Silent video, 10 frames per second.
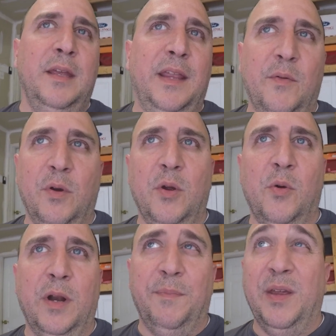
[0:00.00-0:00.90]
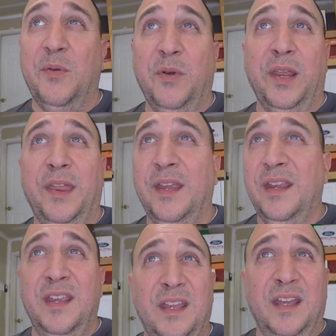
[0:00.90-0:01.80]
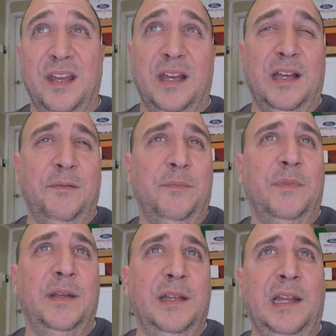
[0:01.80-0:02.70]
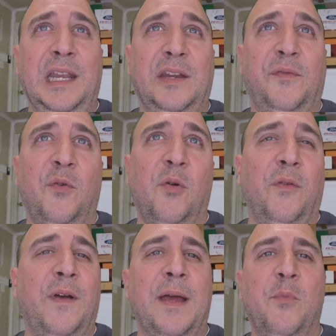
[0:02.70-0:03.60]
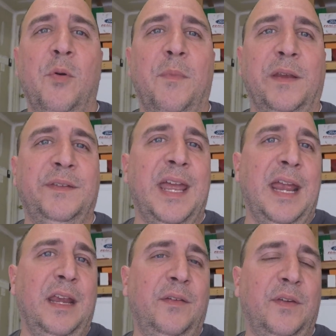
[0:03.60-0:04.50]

Then we're going up there with at least 4 or 5 more Mustangs.